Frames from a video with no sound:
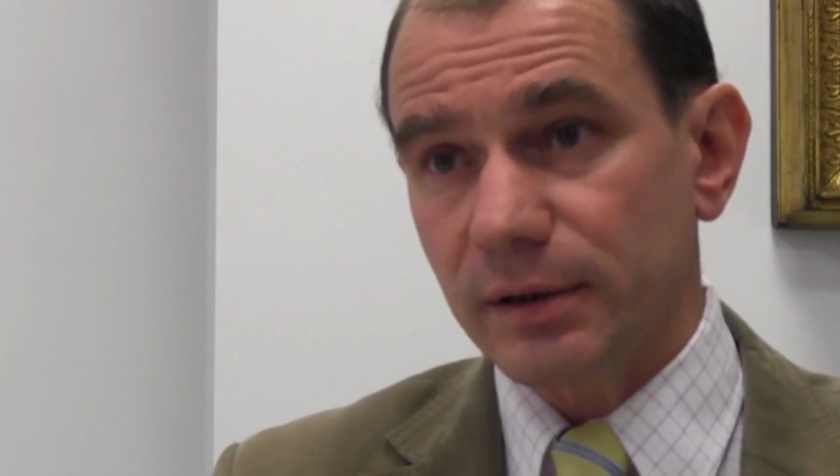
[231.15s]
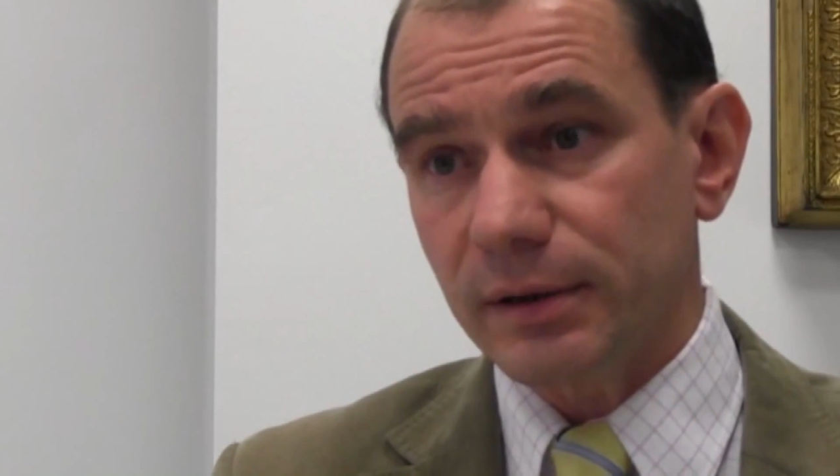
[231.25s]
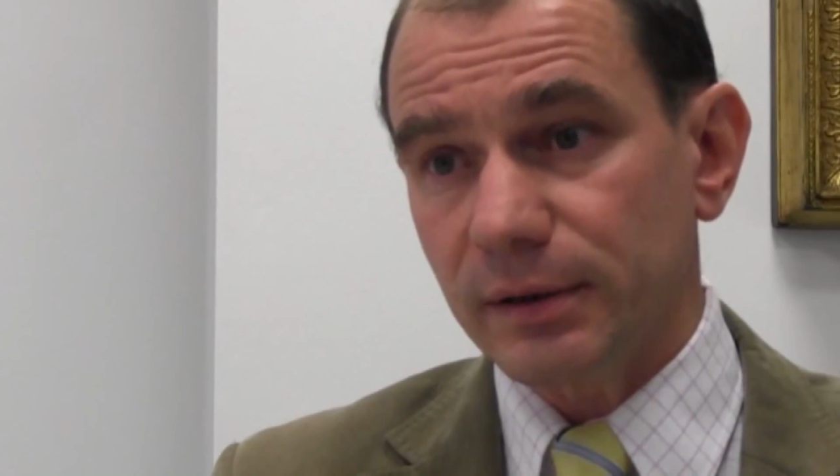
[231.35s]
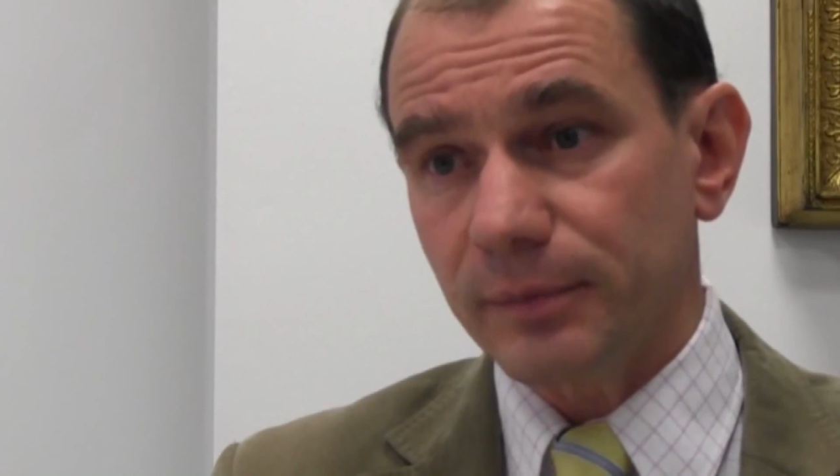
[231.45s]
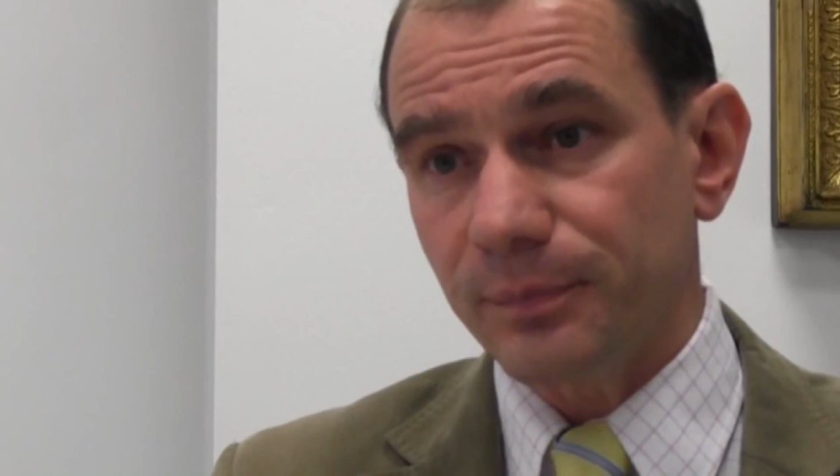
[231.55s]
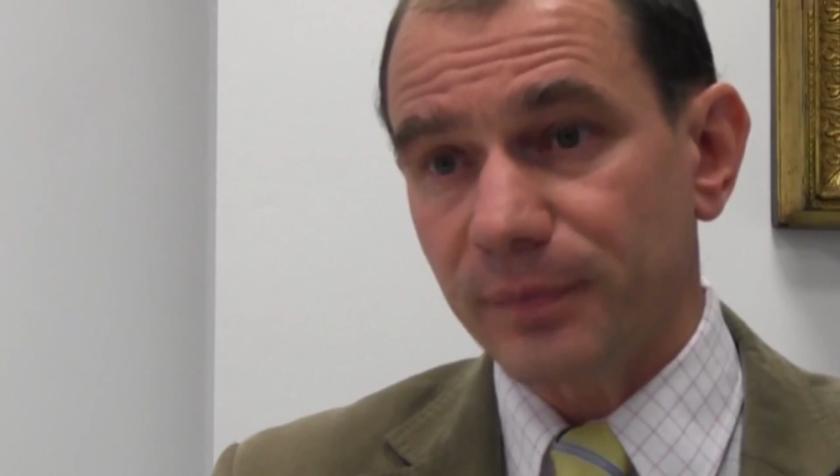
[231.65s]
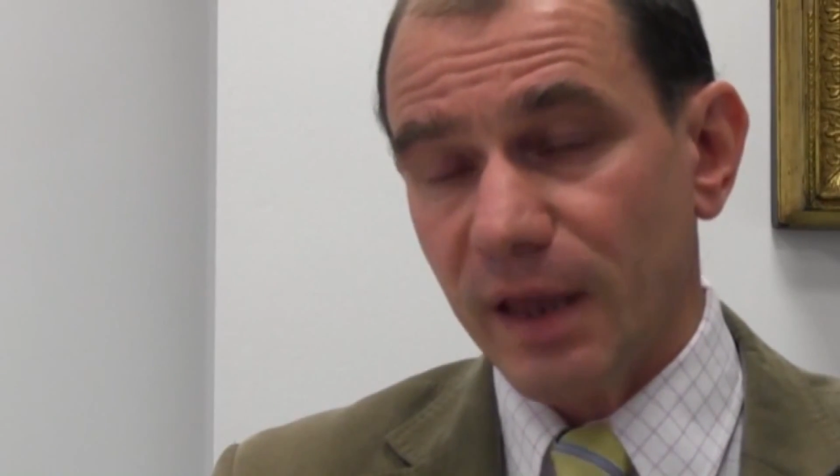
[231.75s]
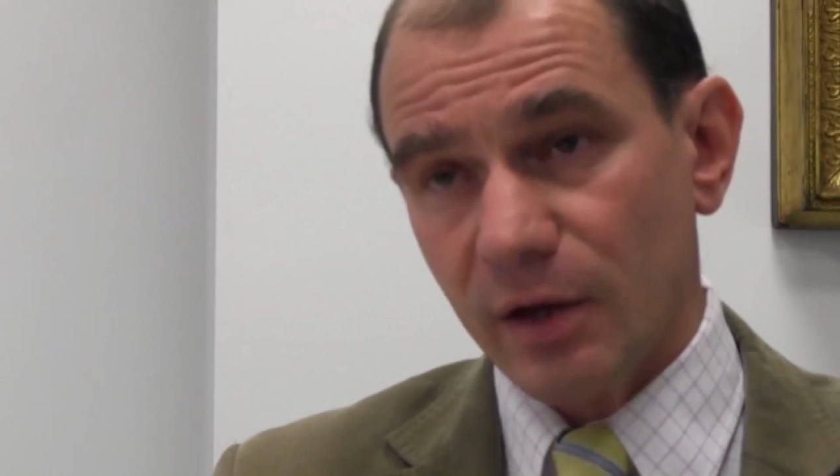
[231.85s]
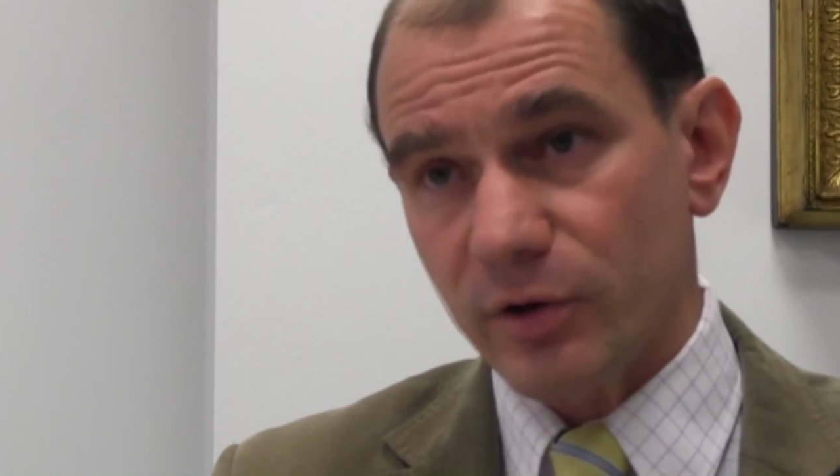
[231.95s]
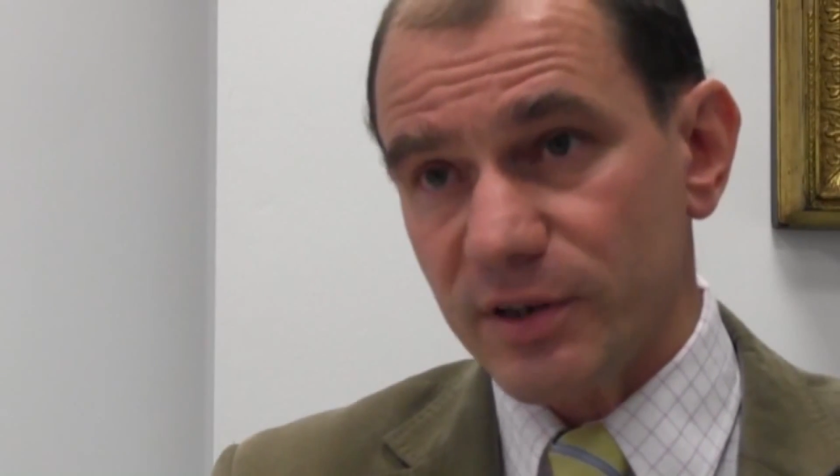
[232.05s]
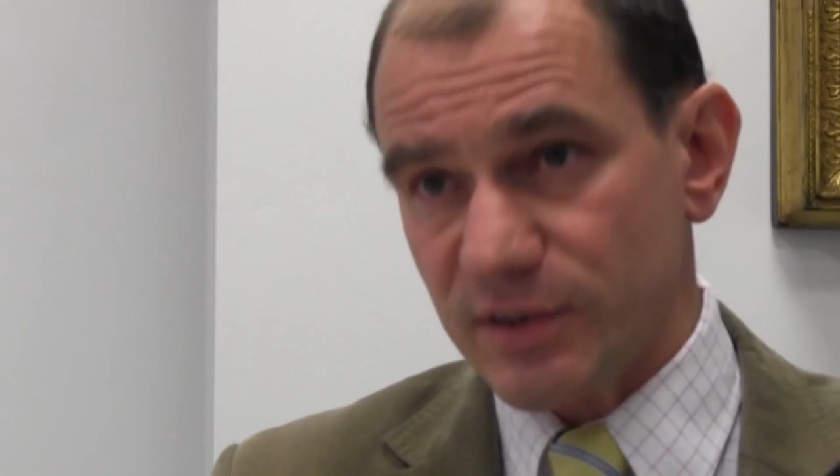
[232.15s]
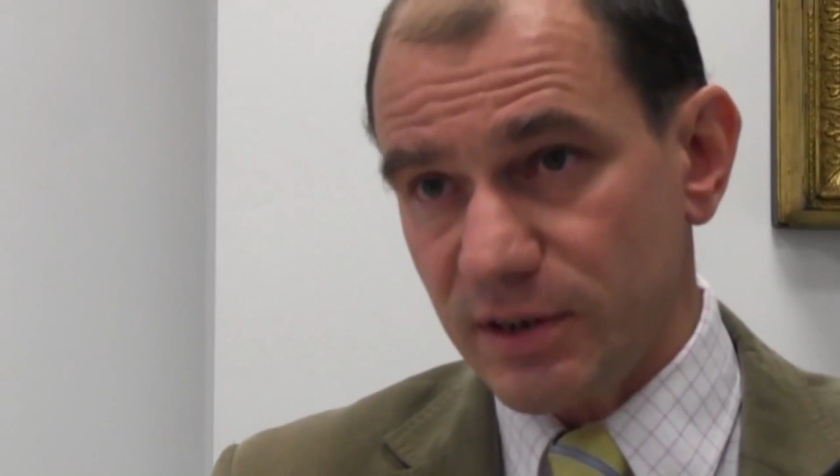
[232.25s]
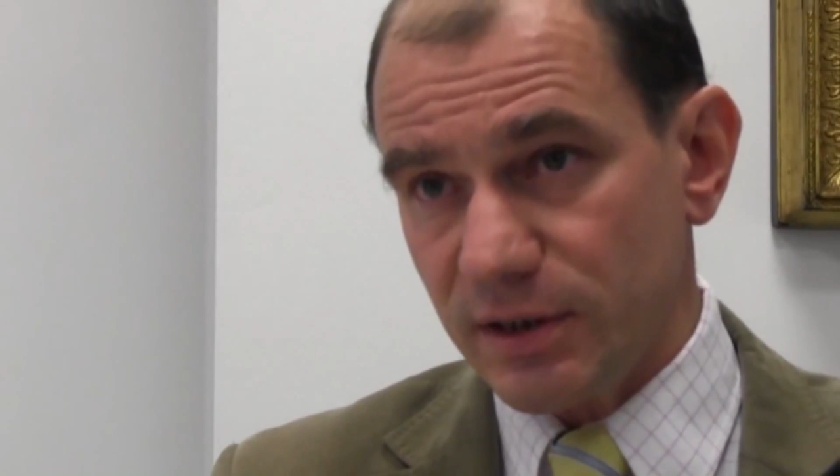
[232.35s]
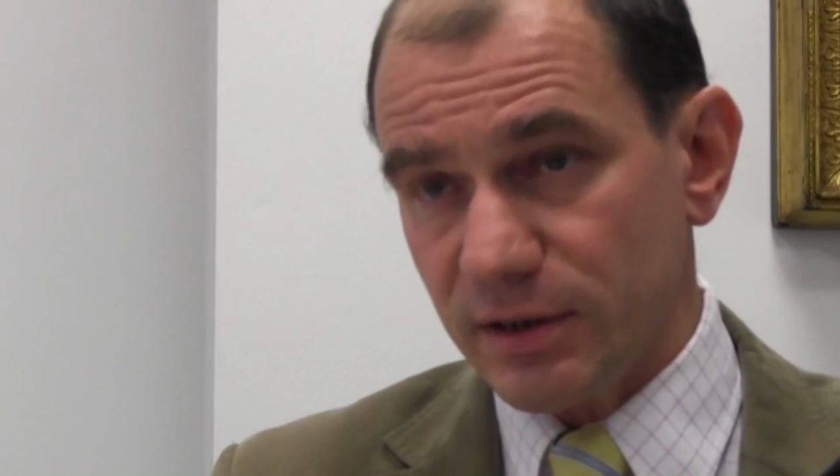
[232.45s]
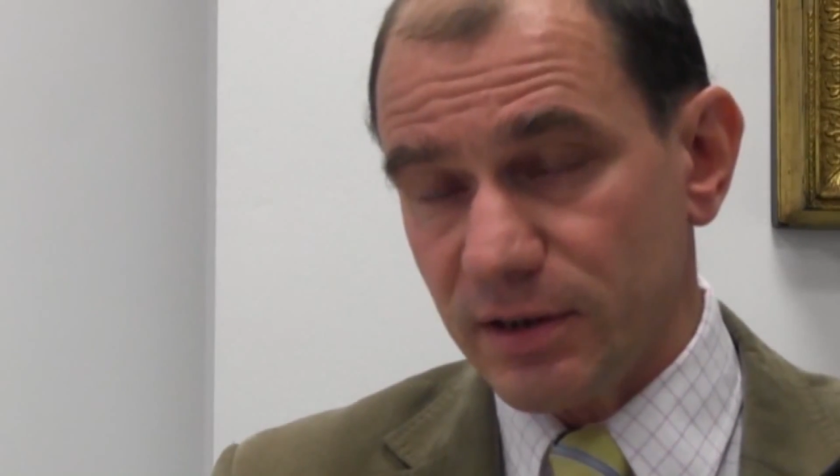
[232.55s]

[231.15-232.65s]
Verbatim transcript: um, areas near